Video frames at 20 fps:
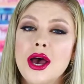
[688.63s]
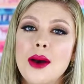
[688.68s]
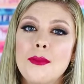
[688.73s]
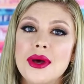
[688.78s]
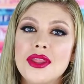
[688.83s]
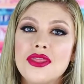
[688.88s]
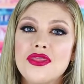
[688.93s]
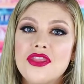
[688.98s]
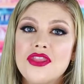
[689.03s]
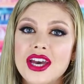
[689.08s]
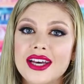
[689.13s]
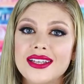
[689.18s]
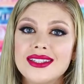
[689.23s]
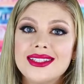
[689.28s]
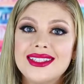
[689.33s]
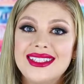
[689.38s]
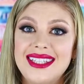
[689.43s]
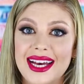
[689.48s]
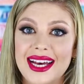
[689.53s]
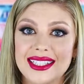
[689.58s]
but
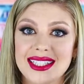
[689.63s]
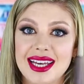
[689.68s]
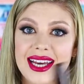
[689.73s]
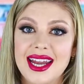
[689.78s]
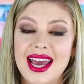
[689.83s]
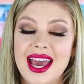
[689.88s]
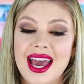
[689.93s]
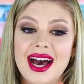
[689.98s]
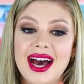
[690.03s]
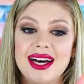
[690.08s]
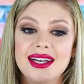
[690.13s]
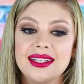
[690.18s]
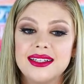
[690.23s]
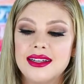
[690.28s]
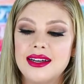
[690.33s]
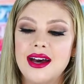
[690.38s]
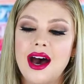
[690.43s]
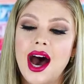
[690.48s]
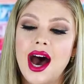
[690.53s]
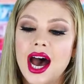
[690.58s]
this doesn't, and
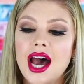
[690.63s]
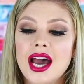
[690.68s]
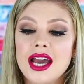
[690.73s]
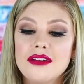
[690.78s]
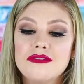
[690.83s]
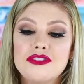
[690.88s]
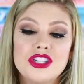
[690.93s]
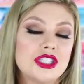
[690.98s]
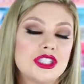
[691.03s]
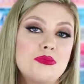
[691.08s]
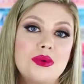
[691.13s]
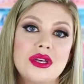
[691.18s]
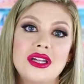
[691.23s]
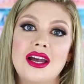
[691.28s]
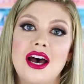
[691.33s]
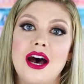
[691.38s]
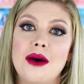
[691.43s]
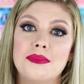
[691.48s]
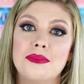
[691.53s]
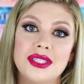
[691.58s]
I've just
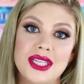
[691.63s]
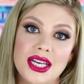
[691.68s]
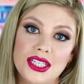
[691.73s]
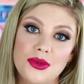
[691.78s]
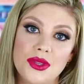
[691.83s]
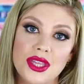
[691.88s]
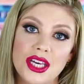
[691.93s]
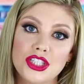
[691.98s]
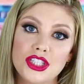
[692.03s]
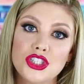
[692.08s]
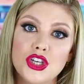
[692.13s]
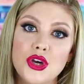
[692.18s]
been obsessed with this.